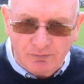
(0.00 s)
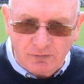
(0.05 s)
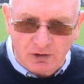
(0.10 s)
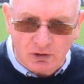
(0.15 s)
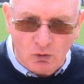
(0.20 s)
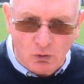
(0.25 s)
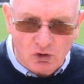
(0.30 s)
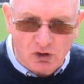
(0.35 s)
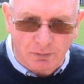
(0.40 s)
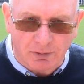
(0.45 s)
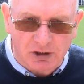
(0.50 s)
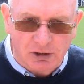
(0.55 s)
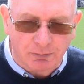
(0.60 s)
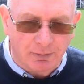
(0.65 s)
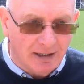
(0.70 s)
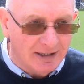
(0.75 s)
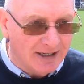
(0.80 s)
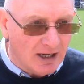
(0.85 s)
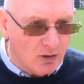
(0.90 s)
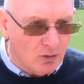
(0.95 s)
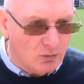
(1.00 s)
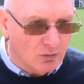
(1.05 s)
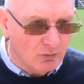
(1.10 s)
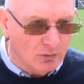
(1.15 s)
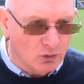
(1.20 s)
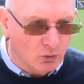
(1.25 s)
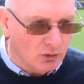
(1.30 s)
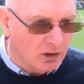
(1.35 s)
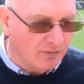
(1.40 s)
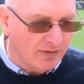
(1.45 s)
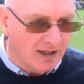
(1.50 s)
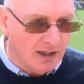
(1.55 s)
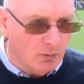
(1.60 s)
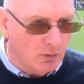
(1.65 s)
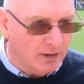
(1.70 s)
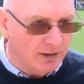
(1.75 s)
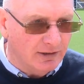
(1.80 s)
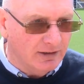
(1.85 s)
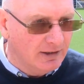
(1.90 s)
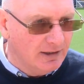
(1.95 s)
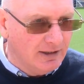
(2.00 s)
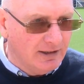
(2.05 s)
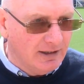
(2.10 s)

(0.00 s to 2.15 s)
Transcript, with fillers: The goals have been spread out. We don't have anyone